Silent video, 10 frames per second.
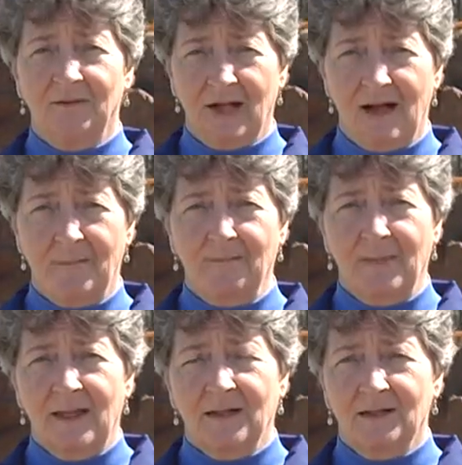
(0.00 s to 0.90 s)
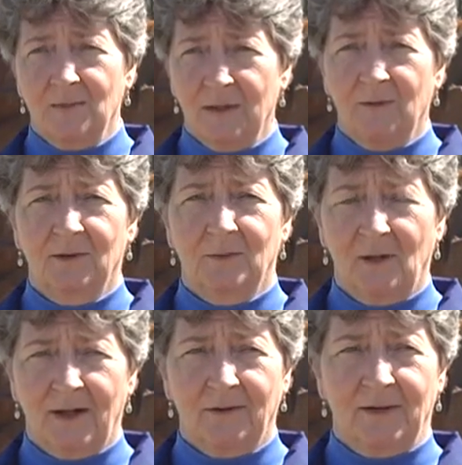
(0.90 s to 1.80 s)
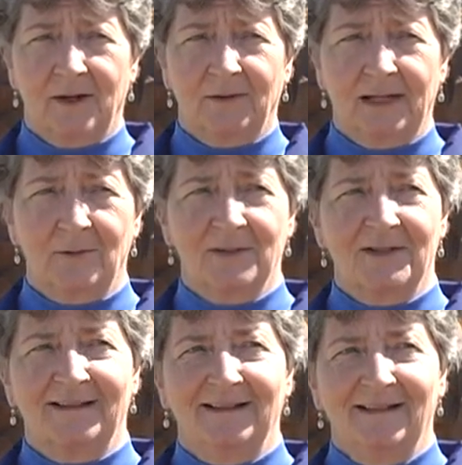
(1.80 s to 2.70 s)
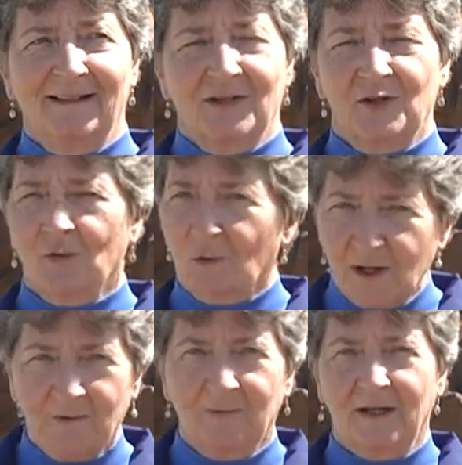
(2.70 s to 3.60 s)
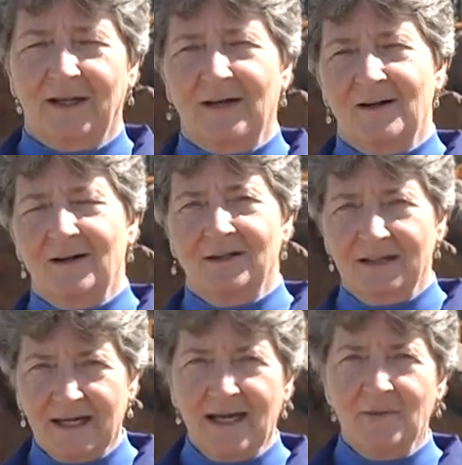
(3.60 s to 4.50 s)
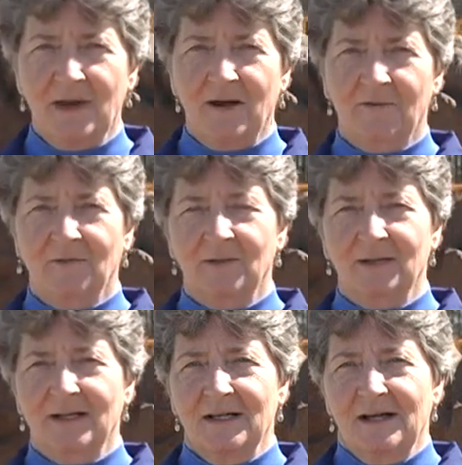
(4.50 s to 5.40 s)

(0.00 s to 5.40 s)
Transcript: time to build the playground. It was a terrific uh, team effort.